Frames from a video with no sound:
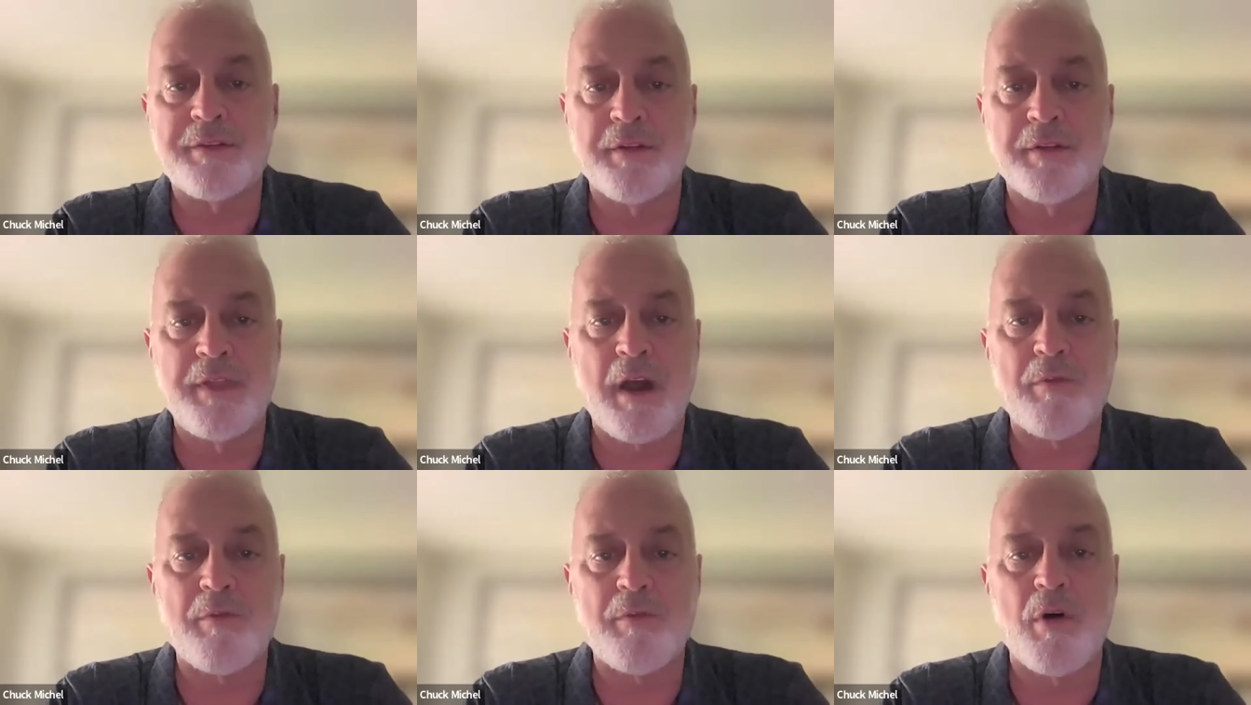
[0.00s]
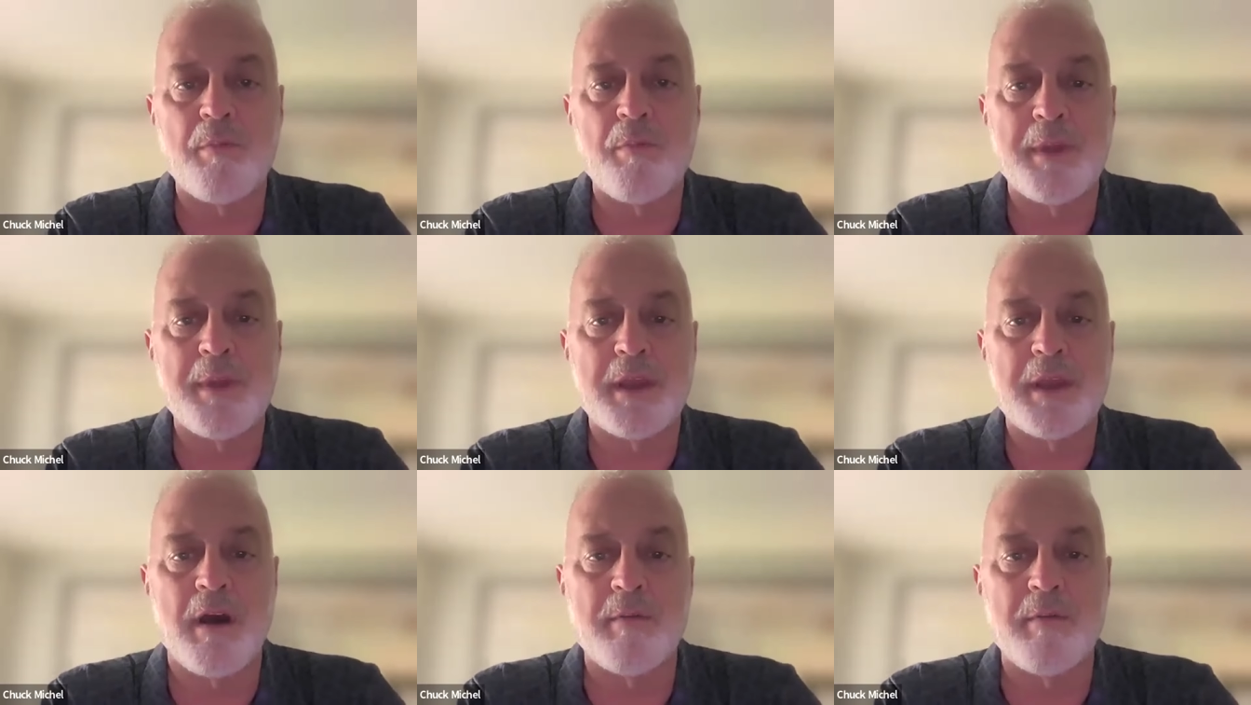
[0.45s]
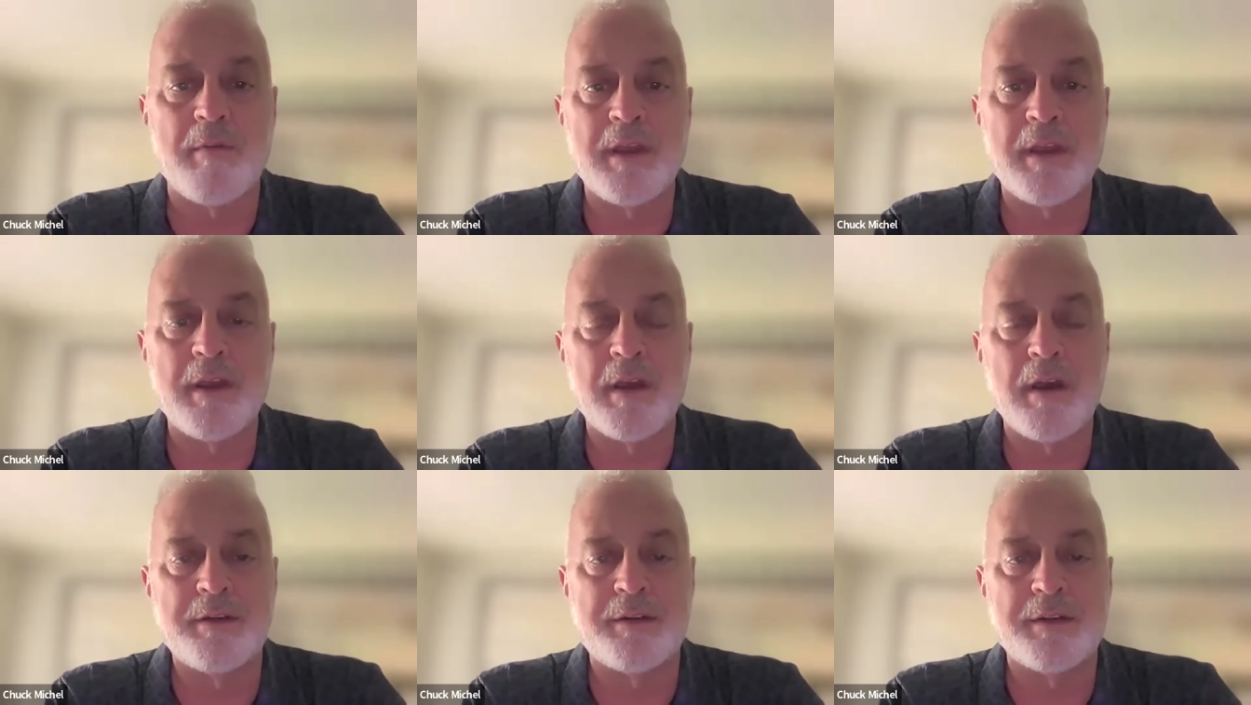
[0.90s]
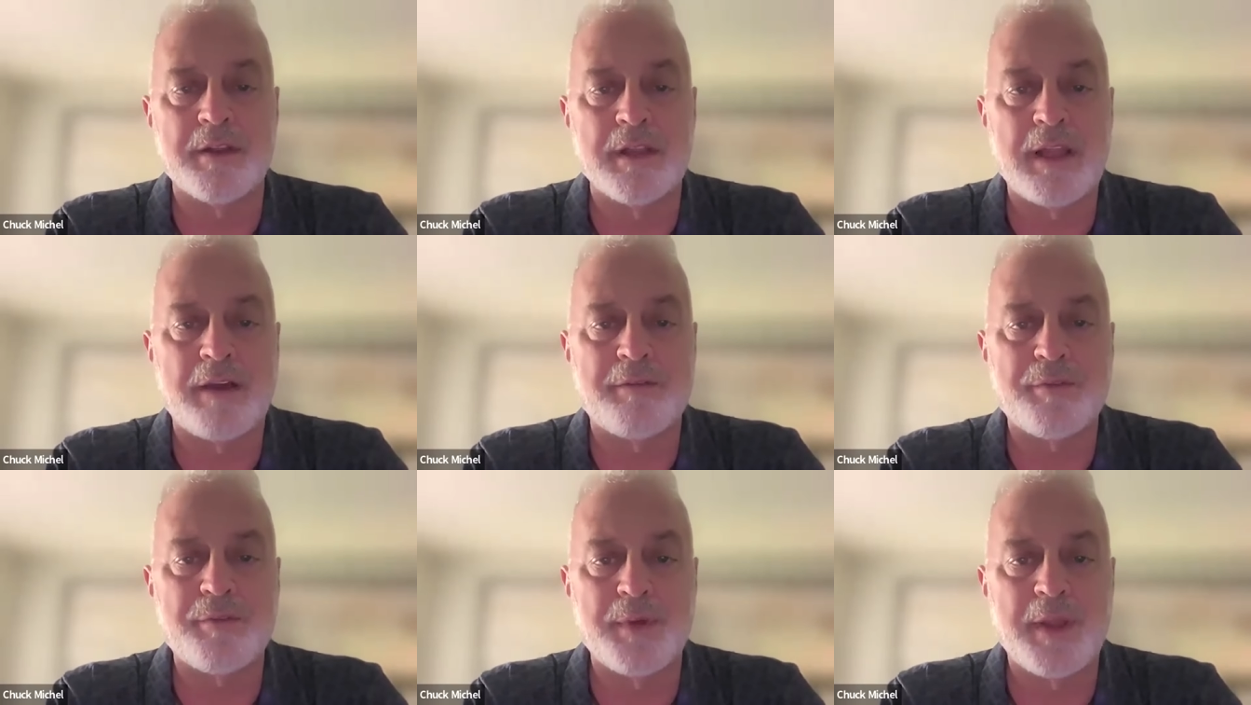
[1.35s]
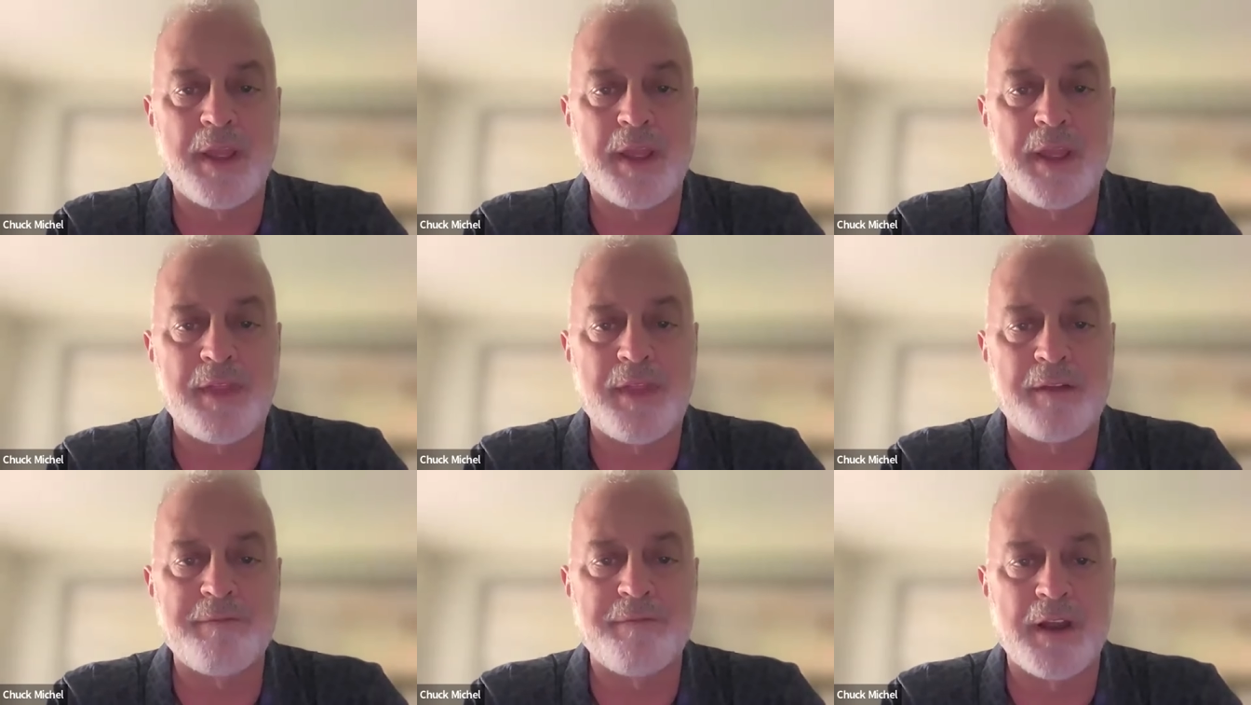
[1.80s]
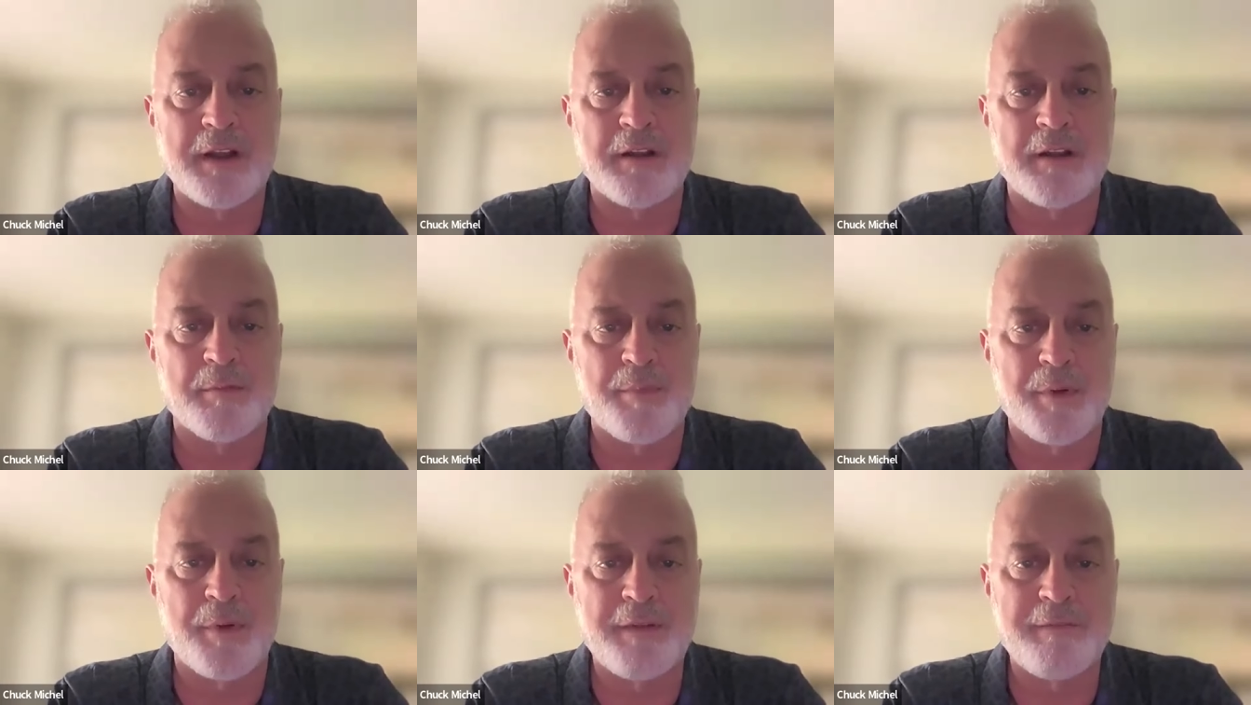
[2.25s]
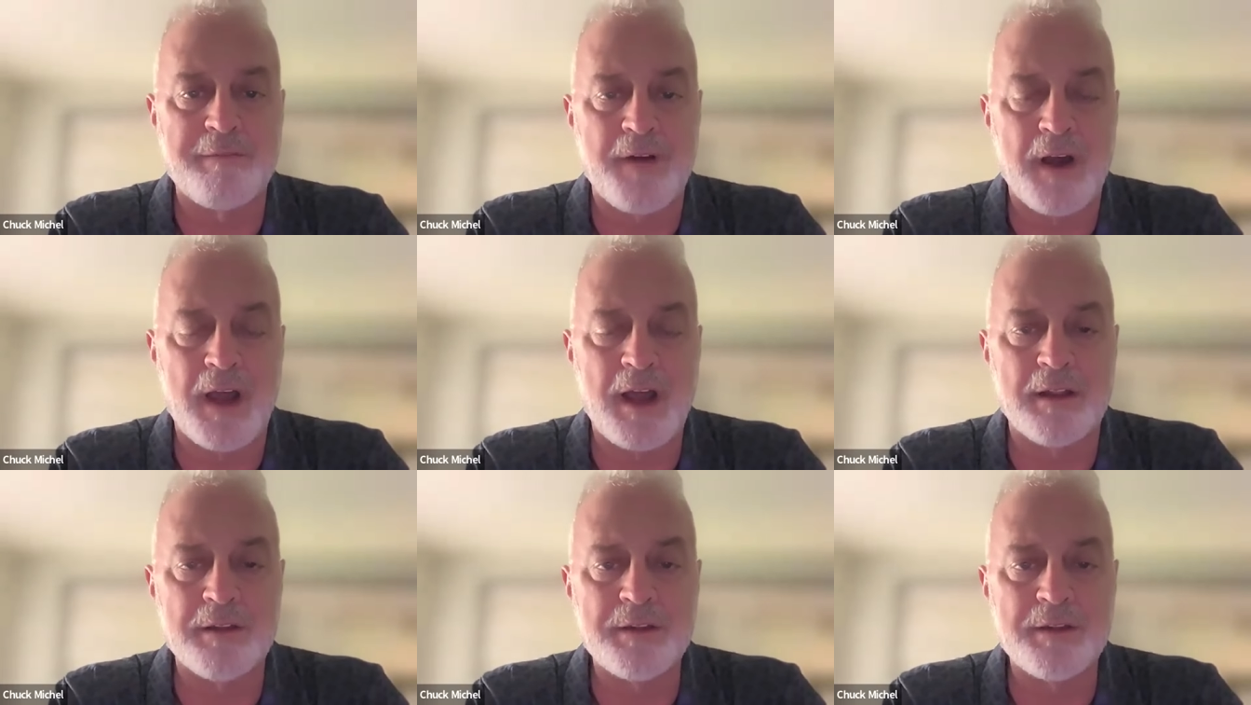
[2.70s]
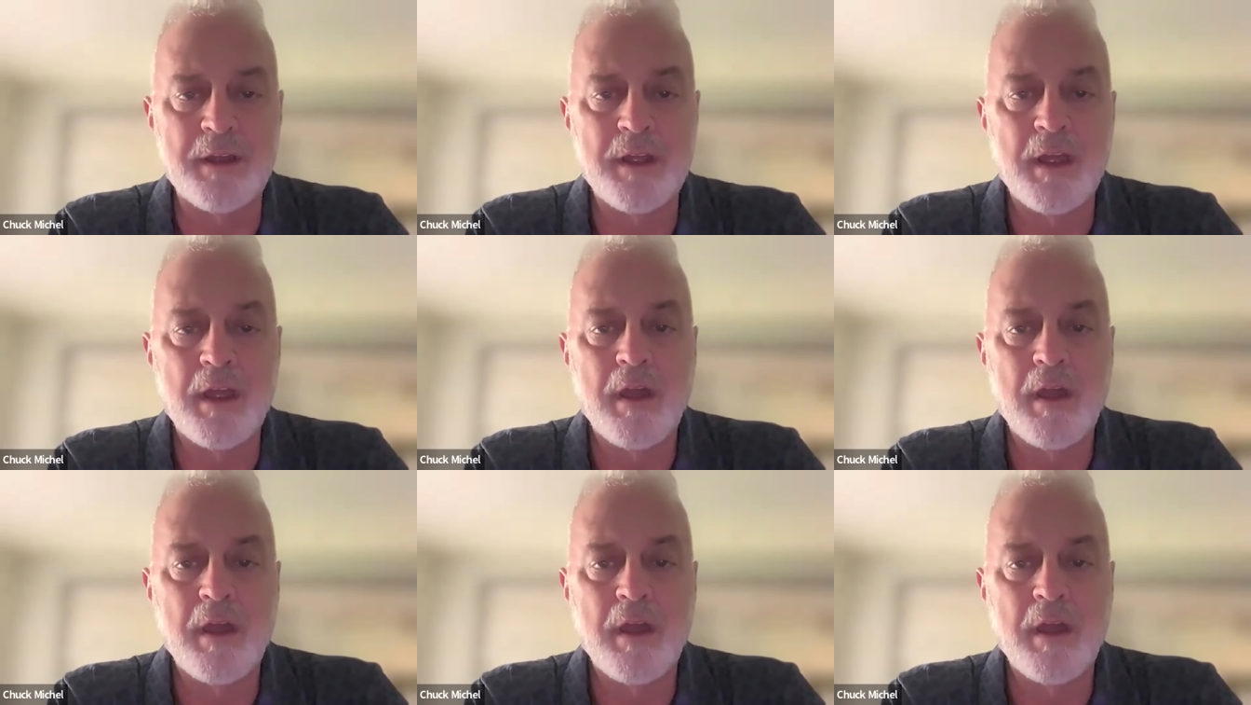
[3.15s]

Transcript: so that won't be coming until after we get that final brief filed.